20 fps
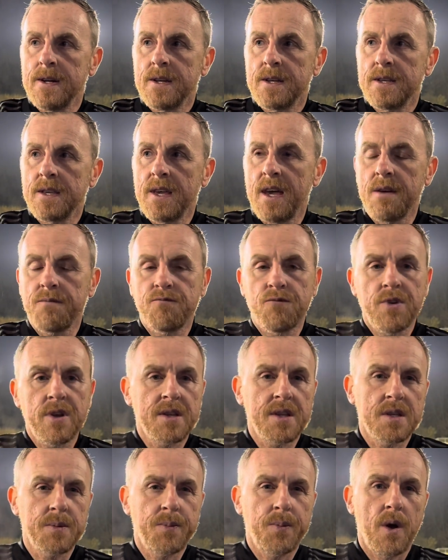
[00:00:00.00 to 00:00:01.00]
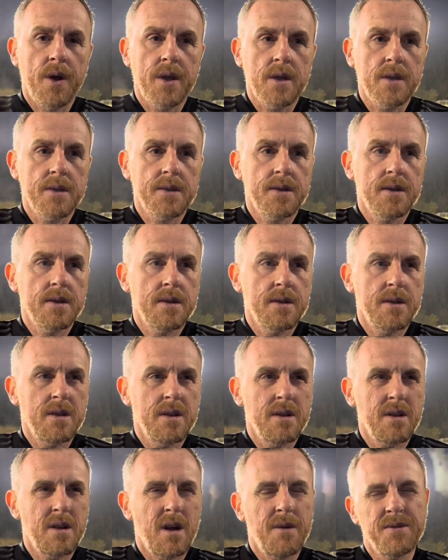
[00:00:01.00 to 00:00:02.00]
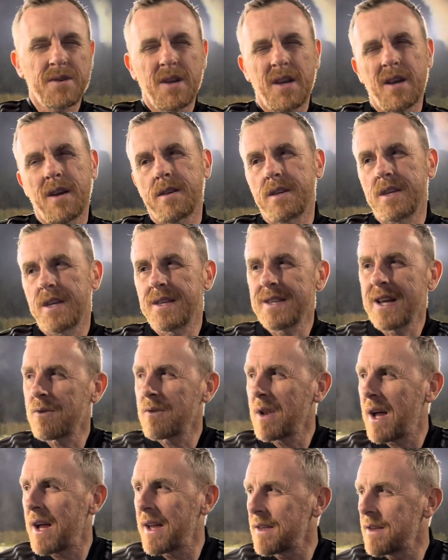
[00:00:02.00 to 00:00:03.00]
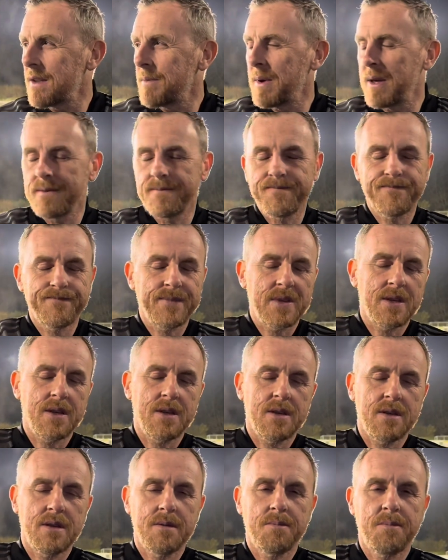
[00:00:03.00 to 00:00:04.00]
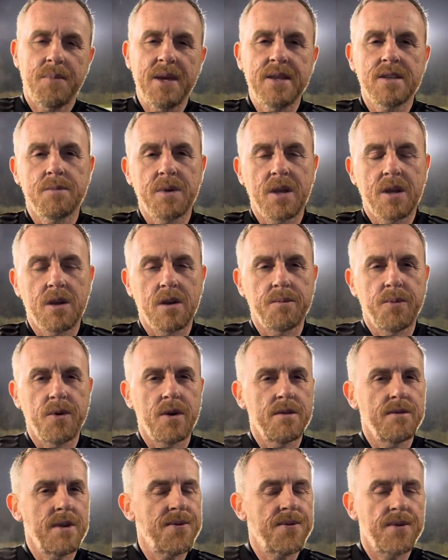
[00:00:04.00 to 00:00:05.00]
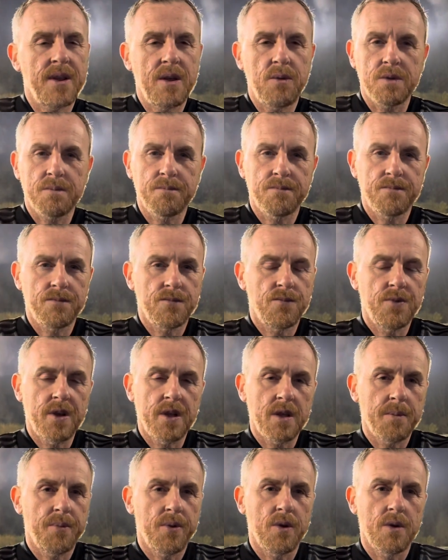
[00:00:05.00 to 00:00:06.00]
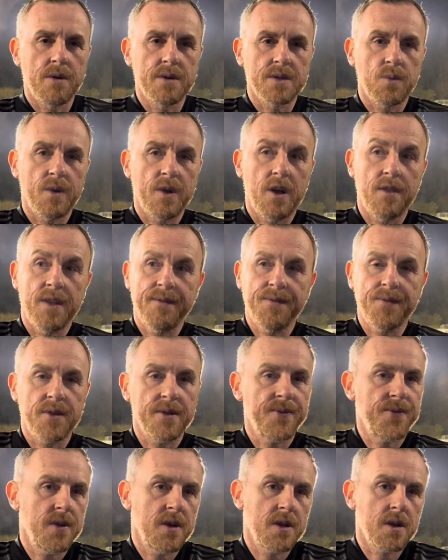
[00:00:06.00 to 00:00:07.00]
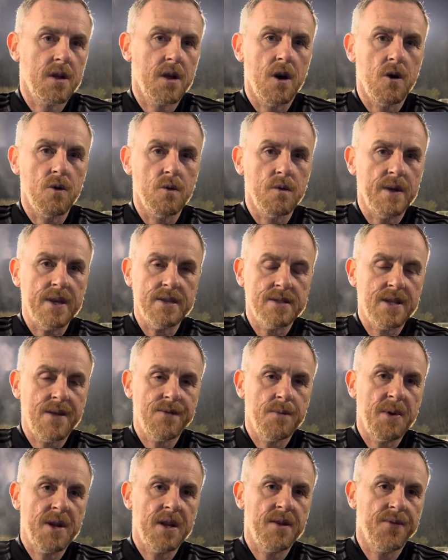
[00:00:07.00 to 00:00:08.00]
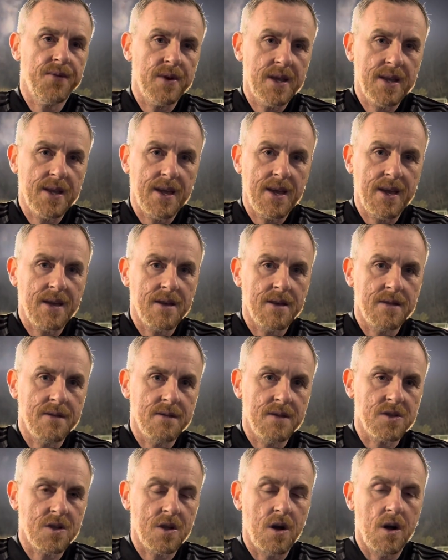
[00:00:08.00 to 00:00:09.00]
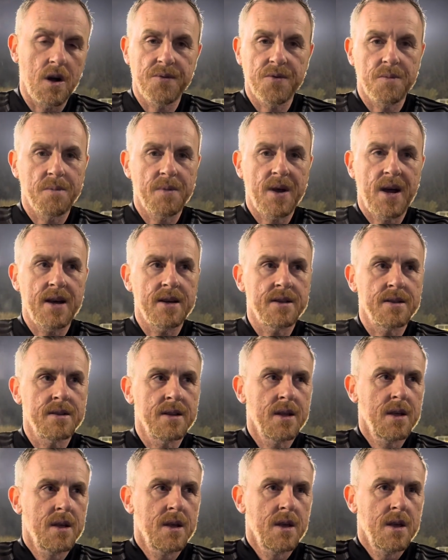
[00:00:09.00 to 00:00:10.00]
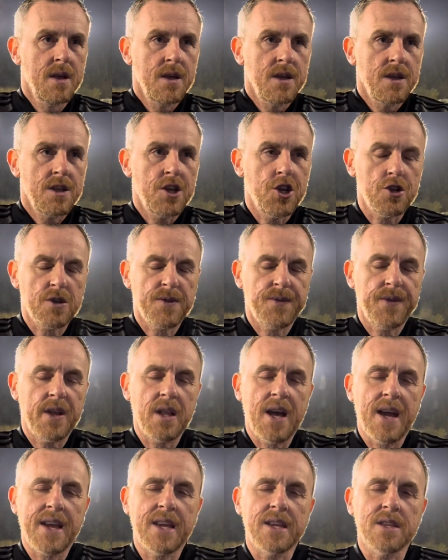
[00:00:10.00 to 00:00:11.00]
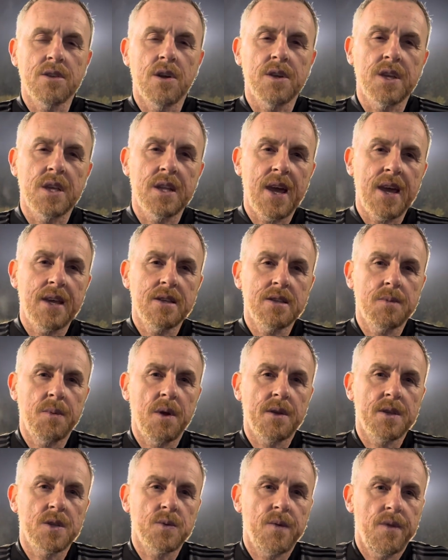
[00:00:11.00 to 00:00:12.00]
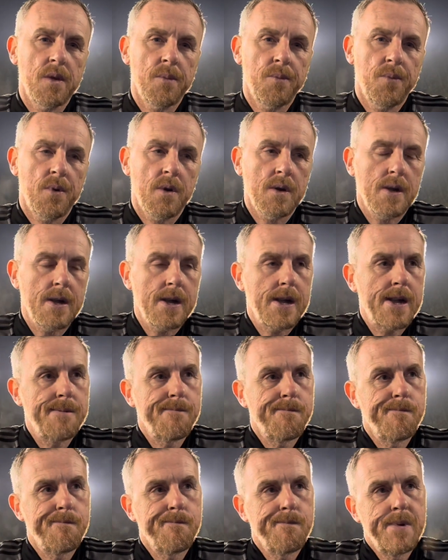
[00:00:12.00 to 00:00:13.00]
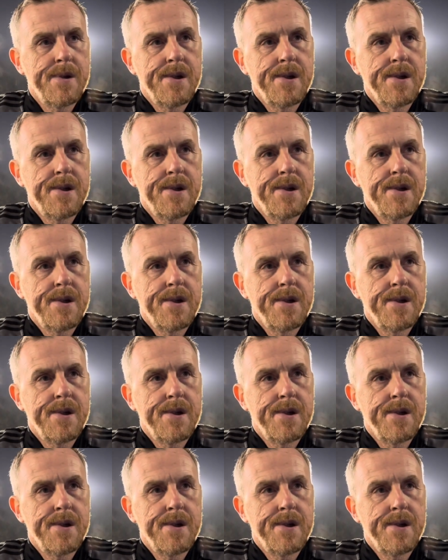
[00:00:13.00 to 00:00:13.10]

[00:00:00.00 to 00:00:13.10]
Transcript: yeah, really disappointed, and you sound like you're a bit bitter, but referee was really poor as well then for the 3rd goal. It's never been a free kick, and the score from that, and you just feel like it's not your day, to be honest with you. But